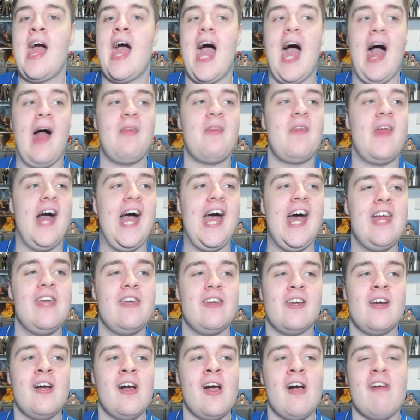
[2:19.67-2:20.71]
And
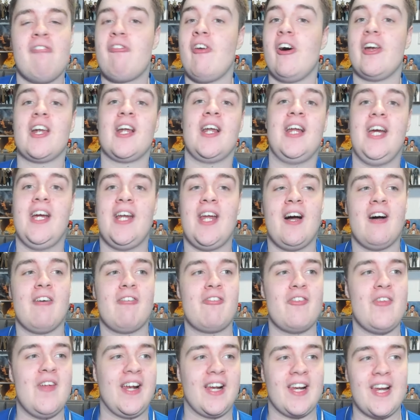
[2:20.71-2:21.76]
then, funnily enough,
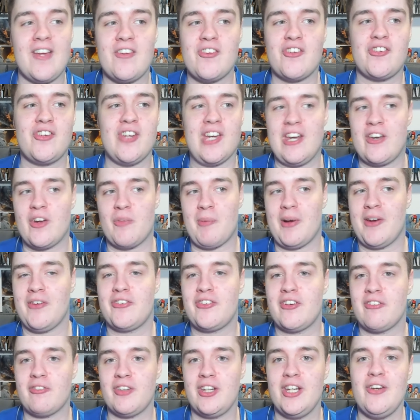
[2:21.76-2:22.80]
they listed a bunch
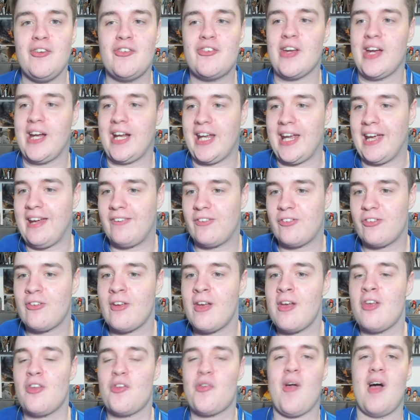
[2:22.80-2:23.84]
of new tickets.
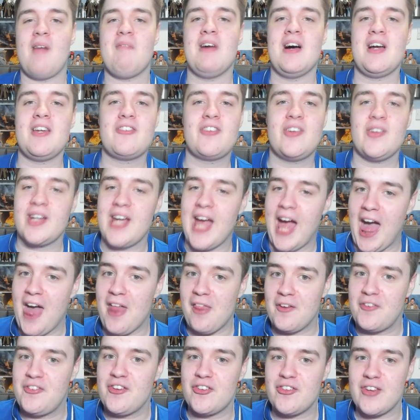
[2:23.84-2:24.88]
So I managed to get the
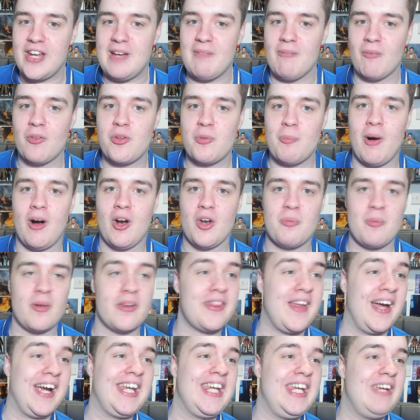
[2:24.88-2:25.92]
disabled spots. But
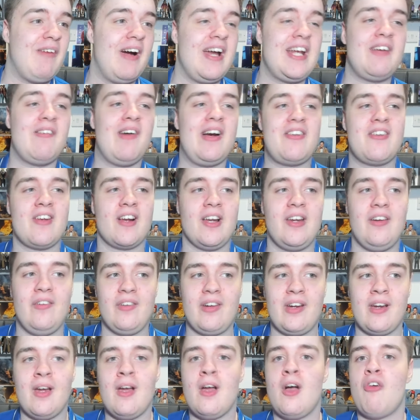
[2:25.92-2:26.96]
thank you anyway to Luke
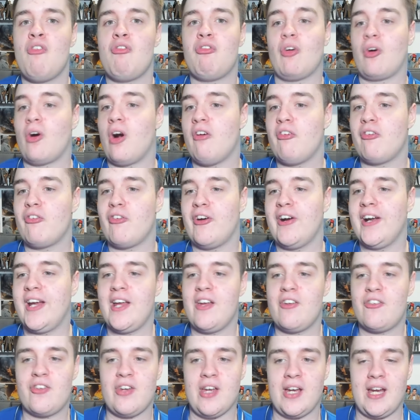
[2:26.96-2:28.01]
for offering his
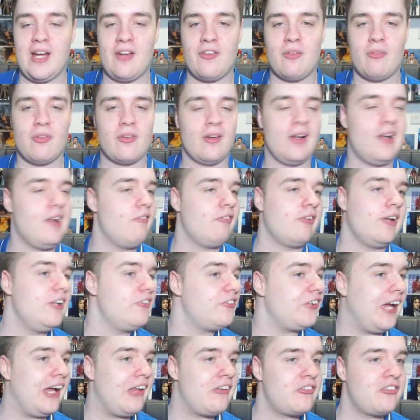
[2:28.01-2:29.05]
tickets. It was a lovely
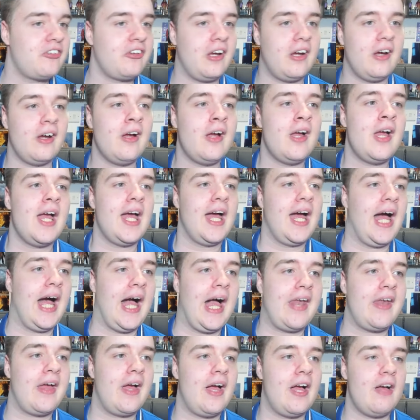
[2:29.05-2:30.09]
gesture.
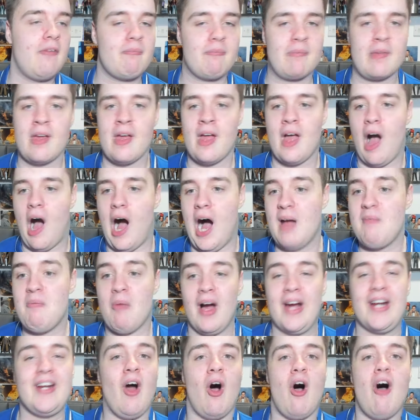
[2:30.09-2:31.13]
And I might
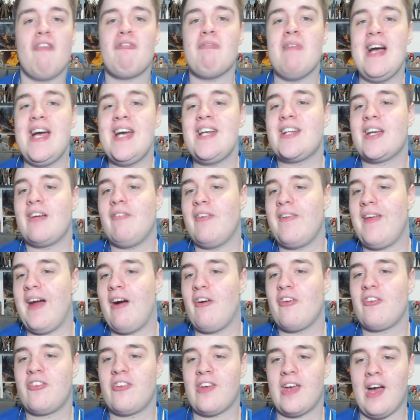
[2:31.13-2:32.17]
not have made it
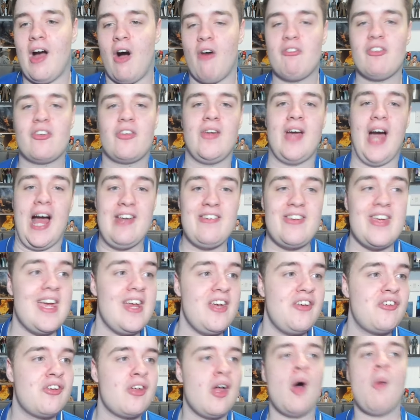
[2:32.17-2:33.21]
without it. Obviously, I
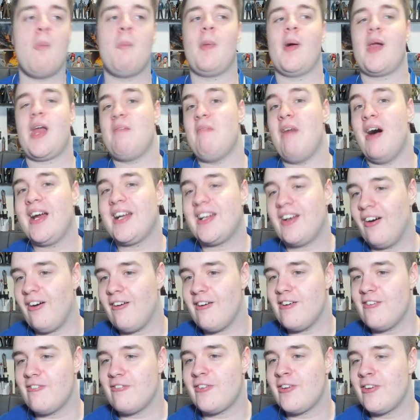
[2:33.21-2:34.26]
did. But I might not
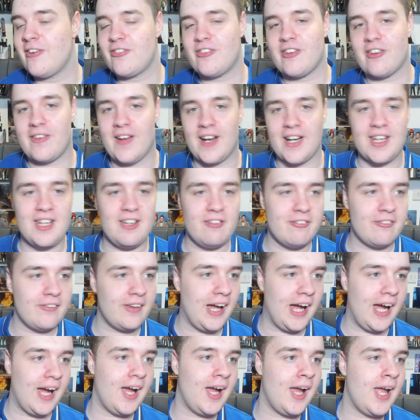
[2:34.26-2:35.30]
have, so thank you for
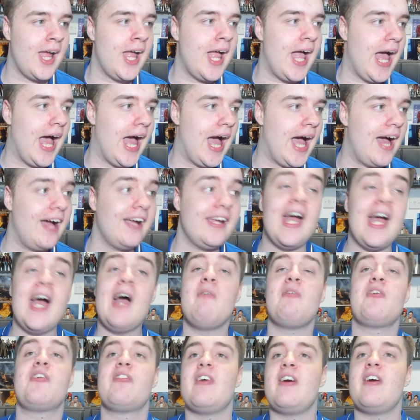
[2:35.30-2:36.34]
that. Yeah, it
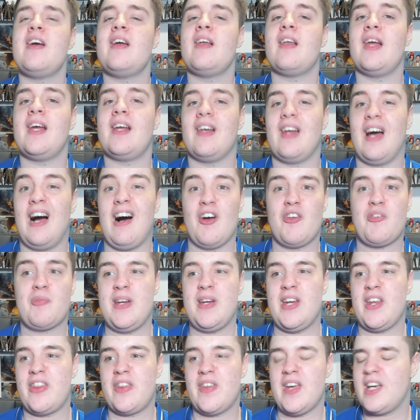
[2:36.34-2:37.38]
was a very, like,
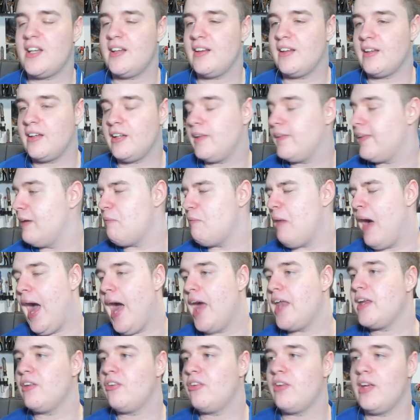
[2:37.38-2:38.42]
last-minute thing, them
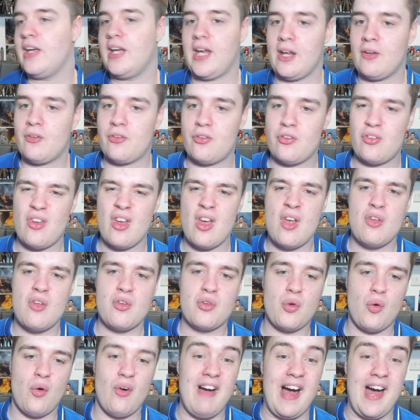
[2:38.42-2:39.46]
adding tickets
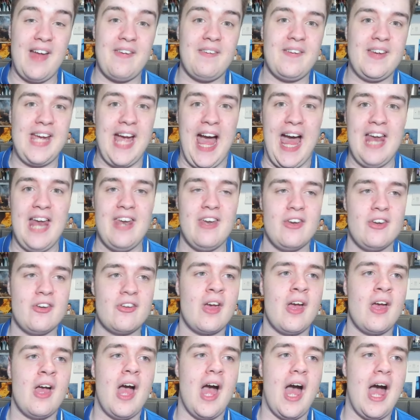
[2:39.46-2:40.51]
sort of at the end.
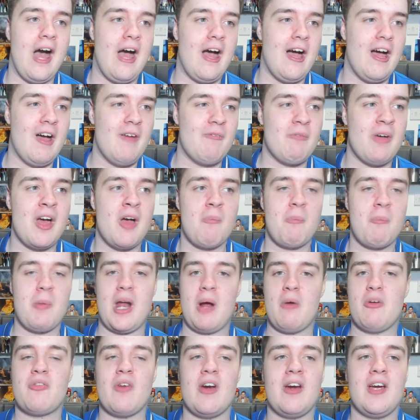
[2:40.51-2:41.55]
But I
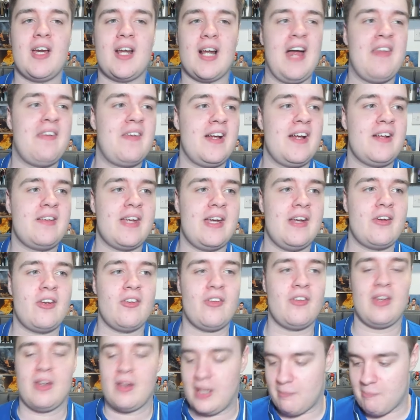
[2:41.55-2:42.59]
was very glad they did, because
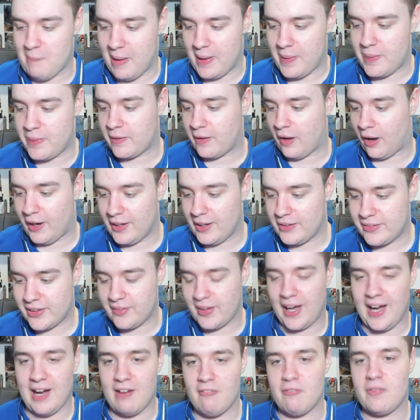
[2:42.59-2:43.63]
it meant that I did
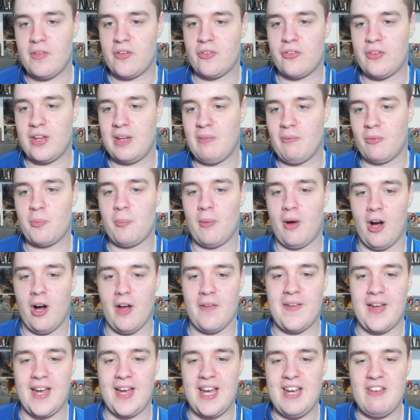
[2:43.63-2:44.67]
have the disabled spot, and
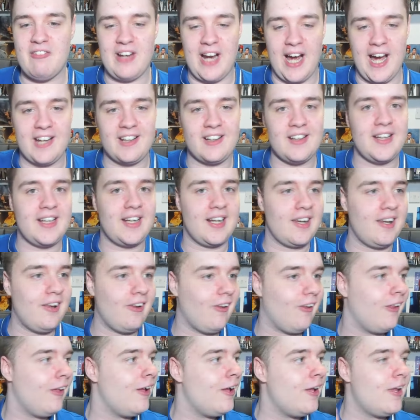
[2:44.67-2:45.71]
they even had, like, a
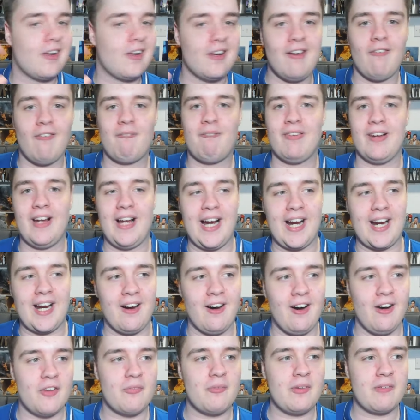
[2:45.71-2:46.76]
little
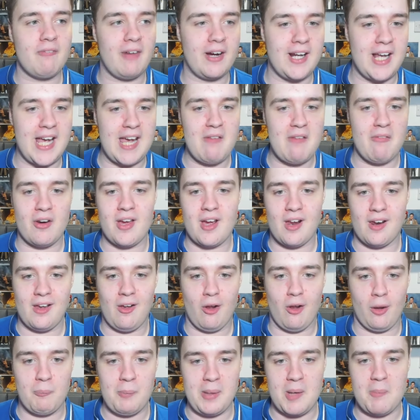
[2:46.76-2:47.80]
placard with my name on it, a
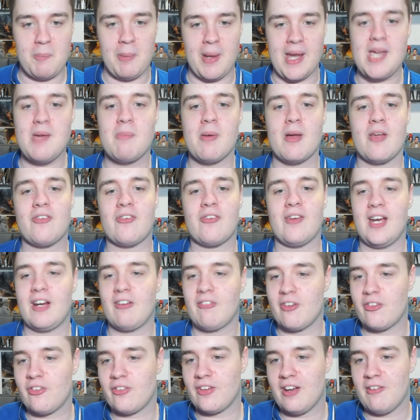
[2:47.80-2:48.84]
little bit of paper saying
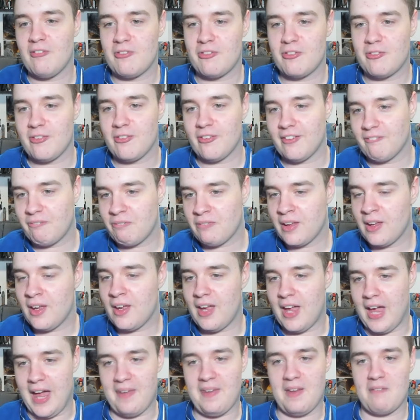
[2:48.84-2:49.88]
reserved for,
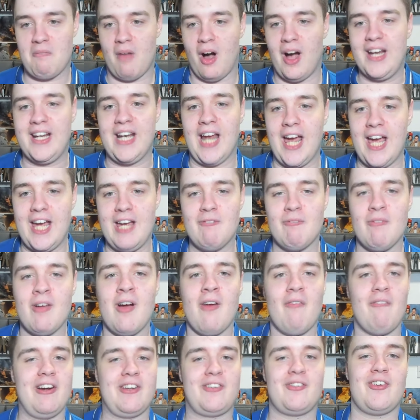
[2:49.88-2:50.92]
and then my name,
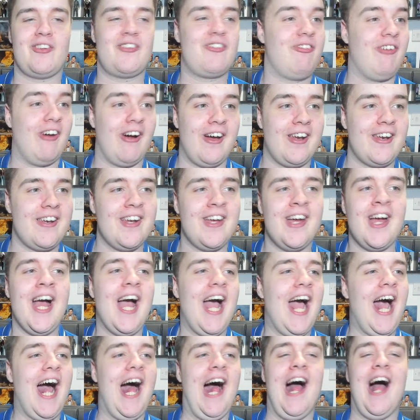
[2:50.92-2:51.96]
which was fun.
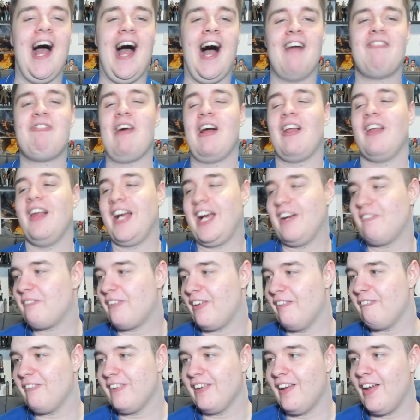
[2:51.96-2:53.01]
I felt like a
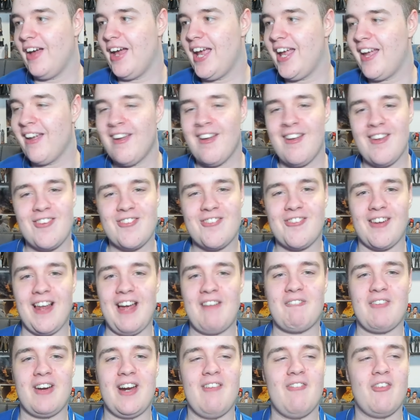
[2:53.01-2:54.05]
proper, like,
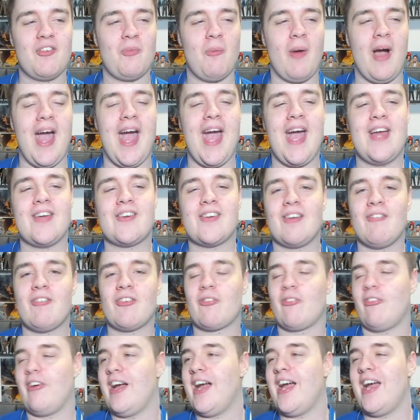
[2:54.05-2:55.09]
celebrity. It was
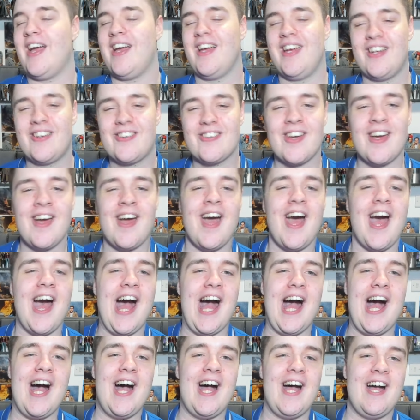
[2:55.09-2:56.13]
weird.
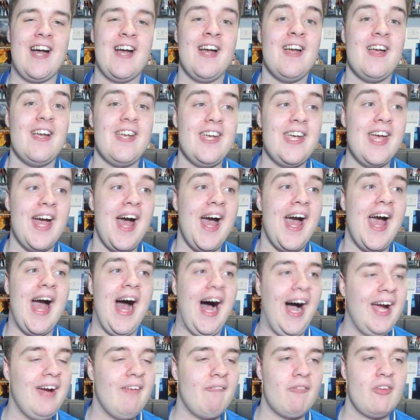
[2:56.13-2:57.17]
yeah,
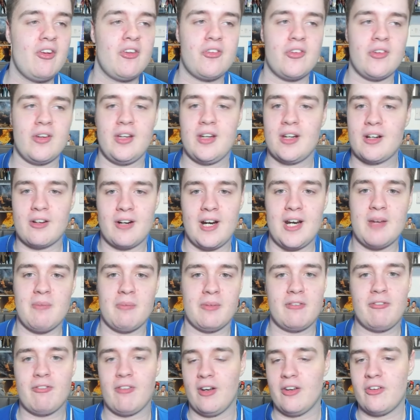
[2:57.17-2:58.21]
it was an incredibly
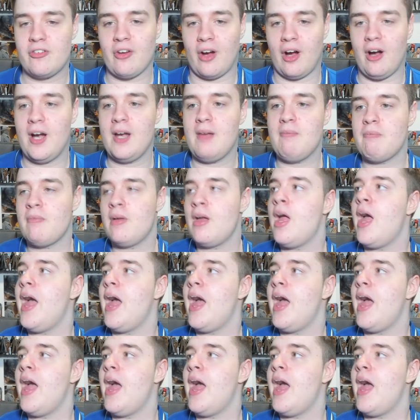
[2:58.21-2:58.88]
fun time.